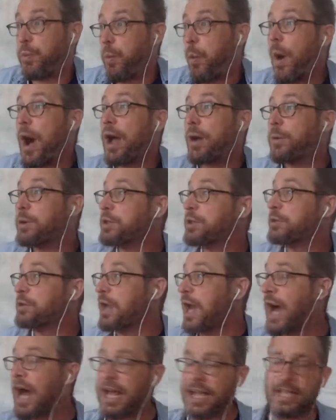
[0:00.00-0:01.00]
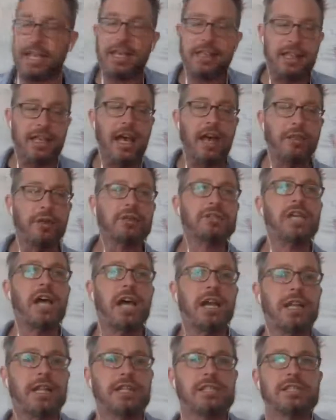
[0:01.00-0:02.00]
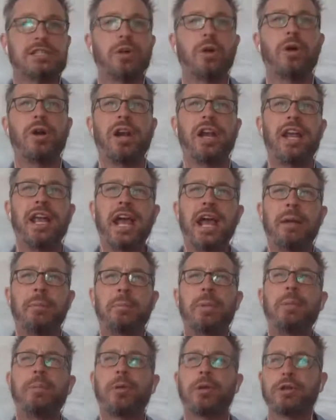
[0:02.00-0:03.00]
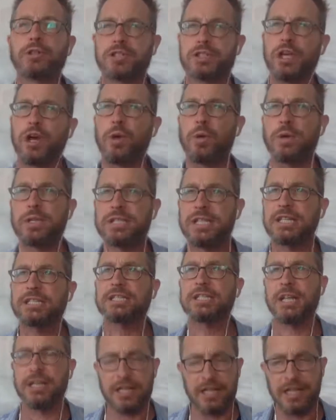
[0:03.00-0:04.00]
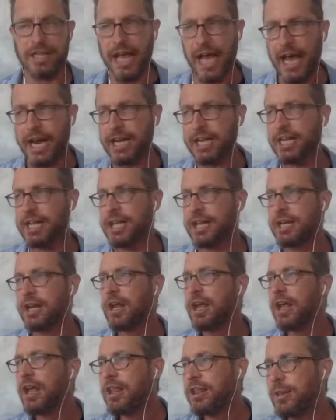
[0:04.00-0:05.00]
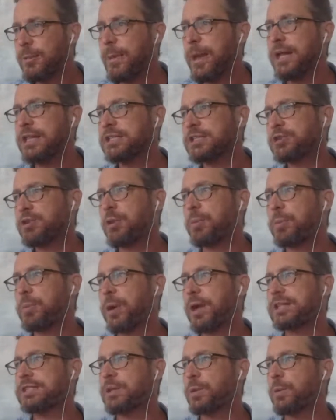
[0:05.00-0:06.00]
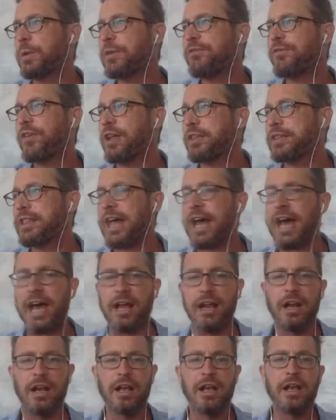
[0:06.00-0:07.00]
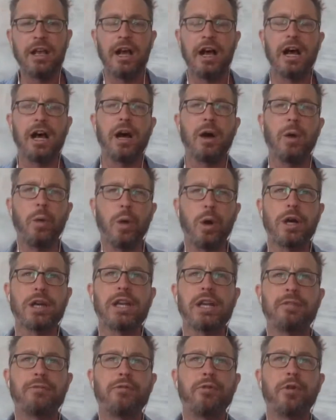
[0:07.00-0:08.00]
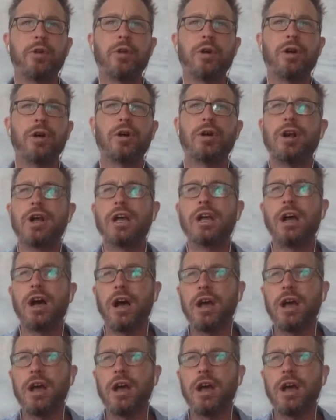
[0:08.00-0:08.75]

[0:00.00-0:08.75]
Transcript: why would you not get the other side of the story? And people are so resistant to that in the mainstream press, that we felt that working for